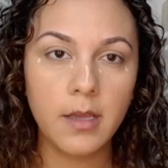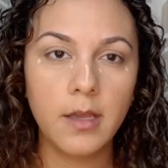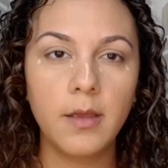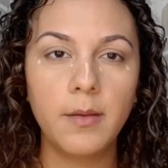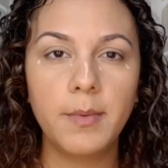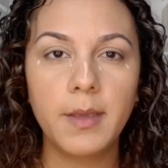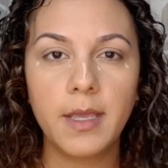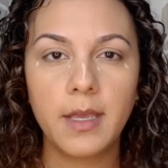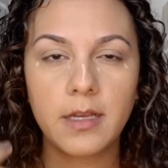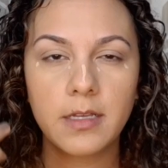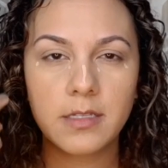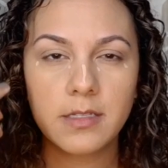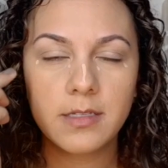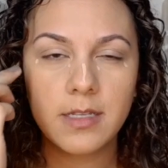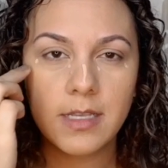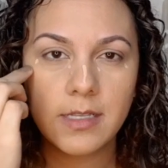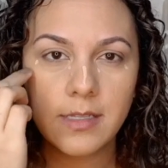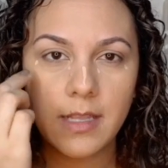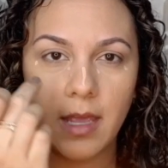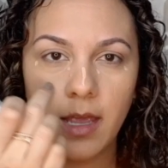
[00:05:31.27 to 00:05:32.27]
because
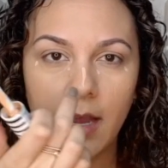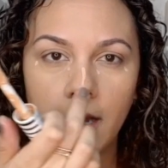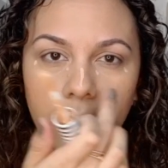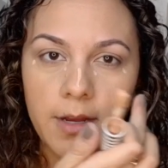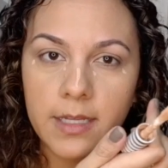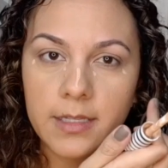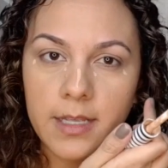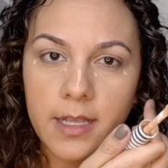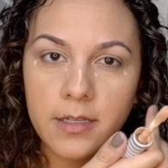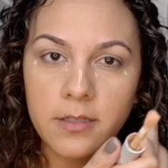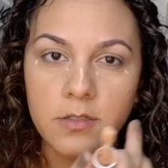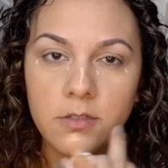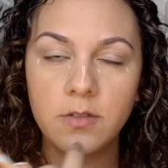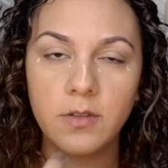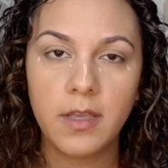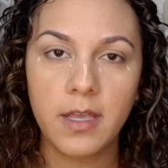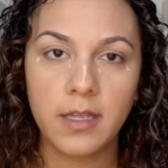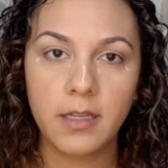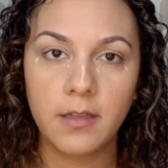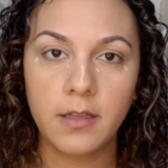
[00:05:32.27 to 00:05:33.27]
this area tends to
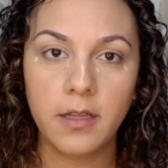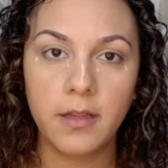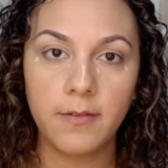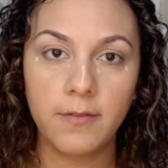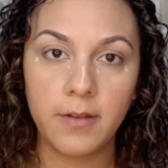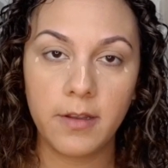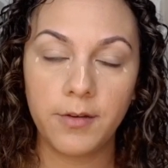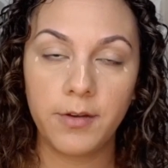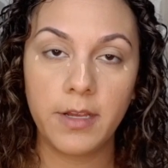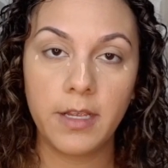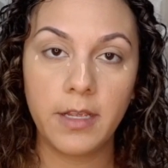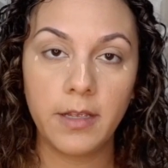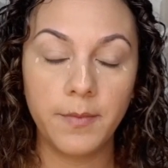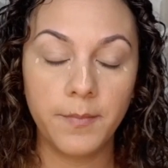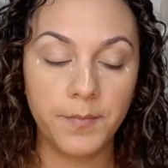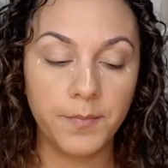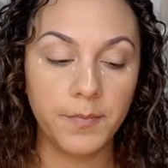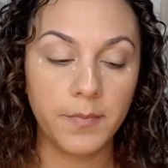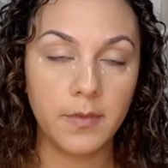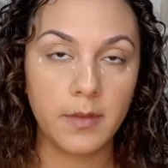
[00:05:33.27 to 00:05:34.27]

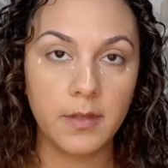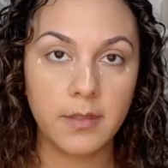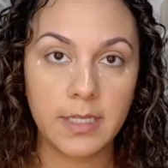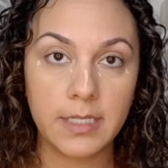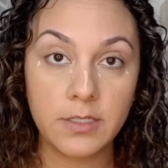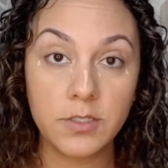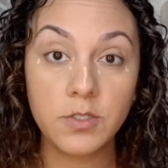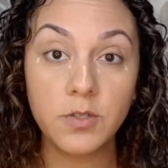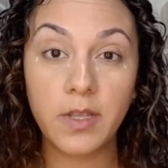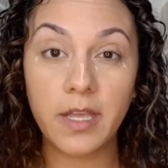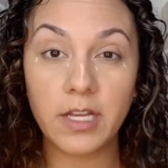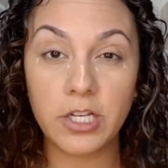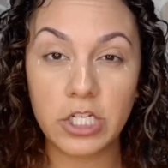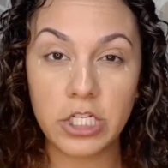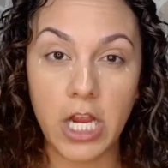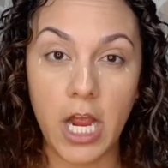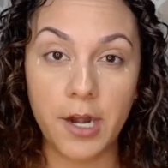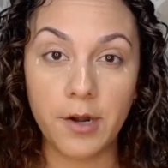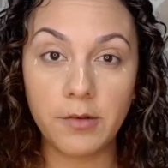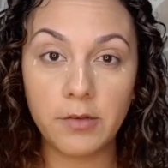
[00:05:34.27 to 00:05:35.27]
get
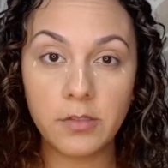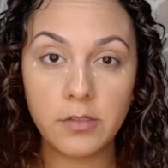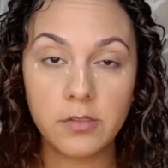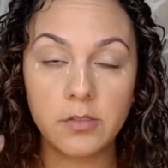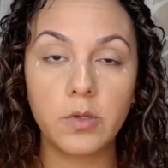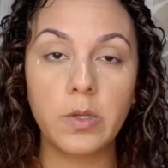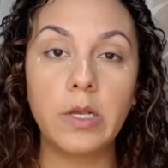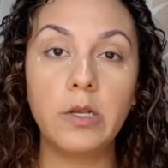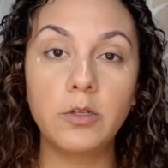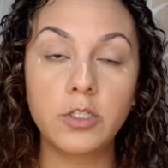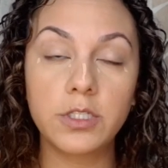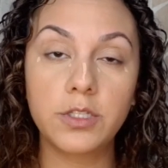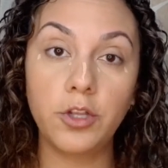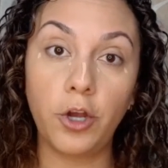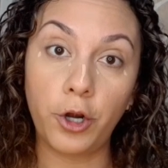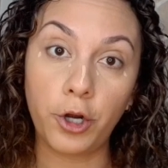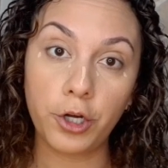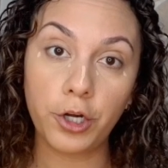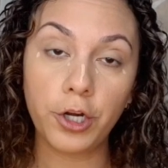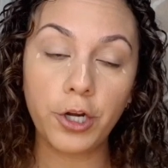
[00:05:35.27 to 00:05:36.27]
shadows, so it looks
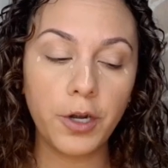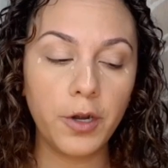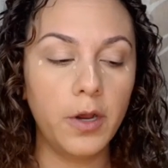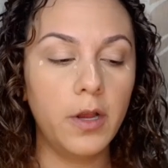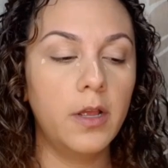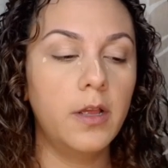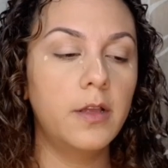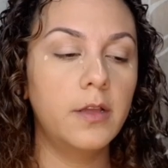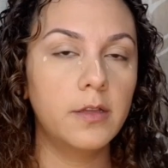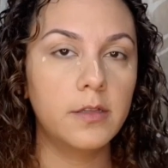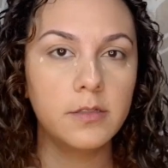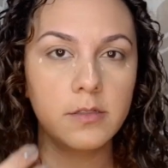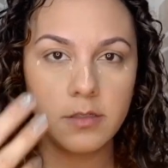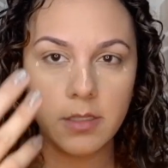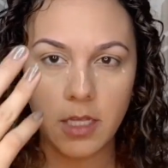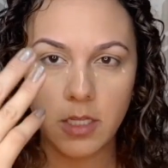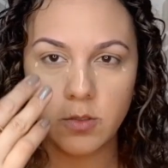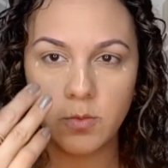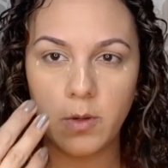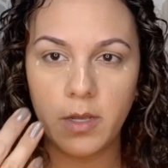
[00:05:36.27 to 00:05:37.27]
darker. So
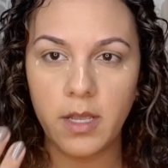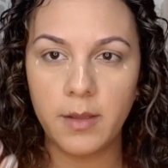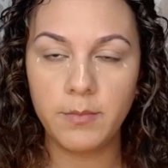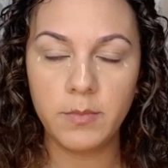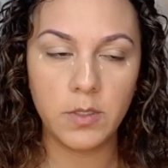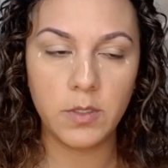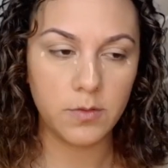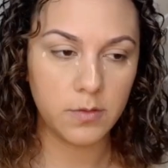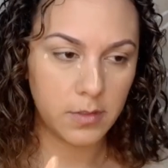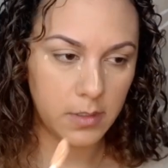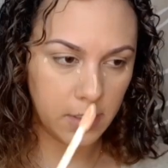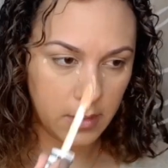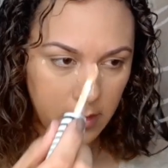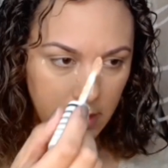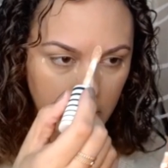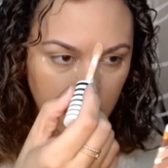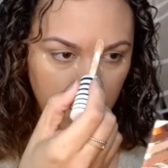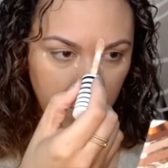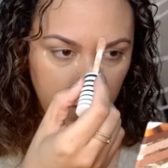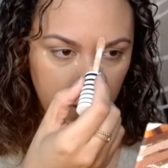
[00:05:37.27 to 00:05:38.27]
that's why I'm using it.
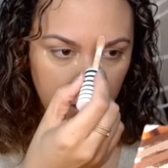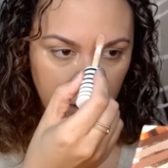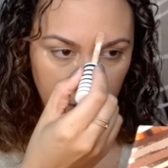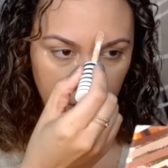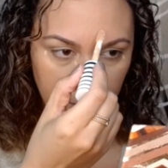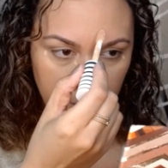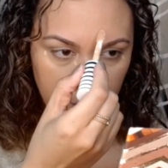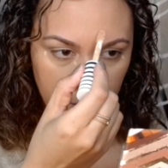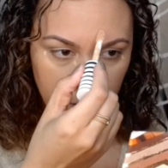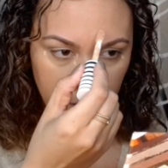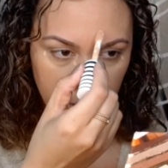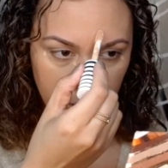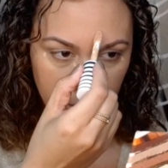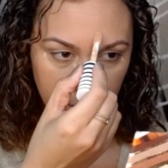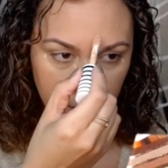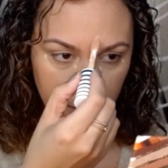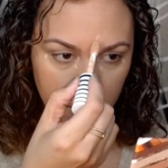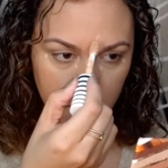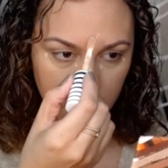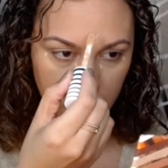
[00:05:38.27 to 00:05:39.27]
And you can even
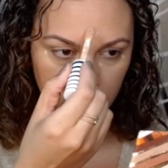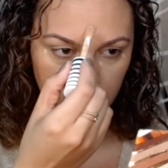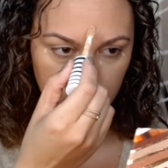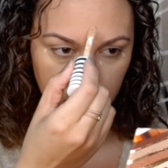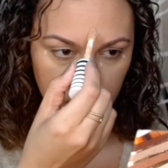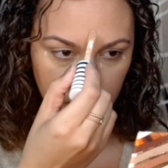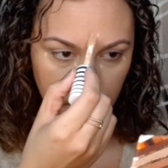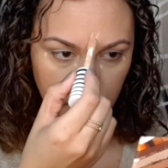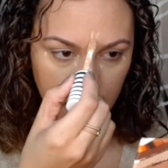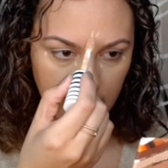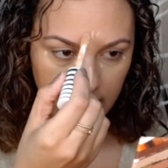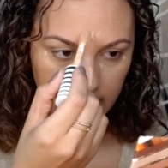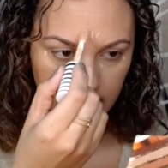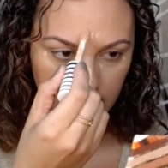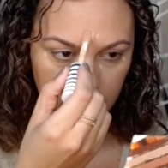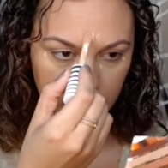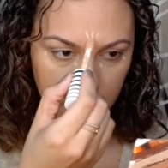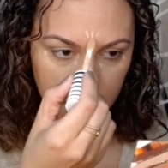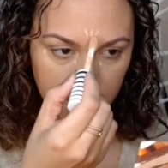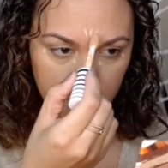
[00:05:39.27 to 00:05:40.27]
add
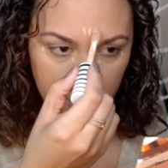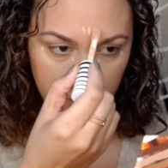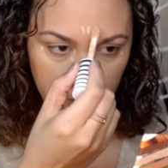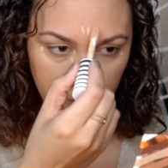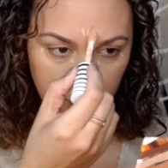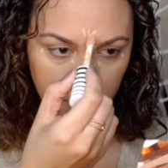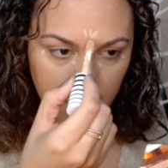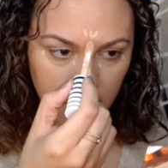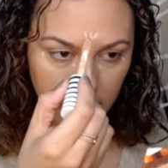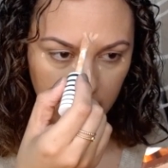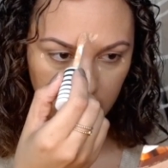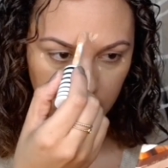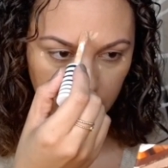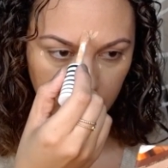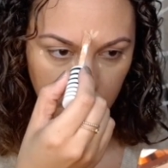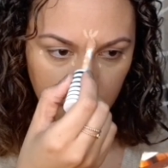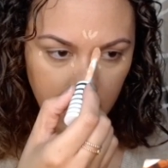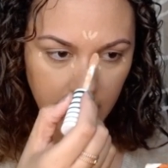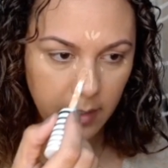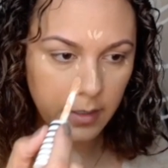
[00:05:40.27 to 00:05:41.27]
a little bit of color
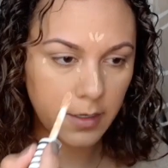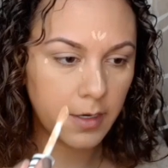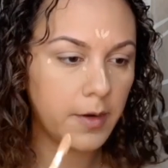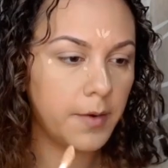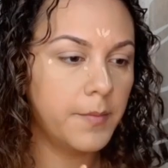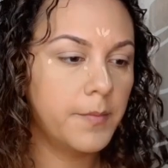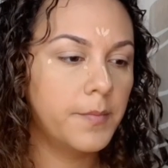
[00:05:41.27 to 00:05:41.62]
here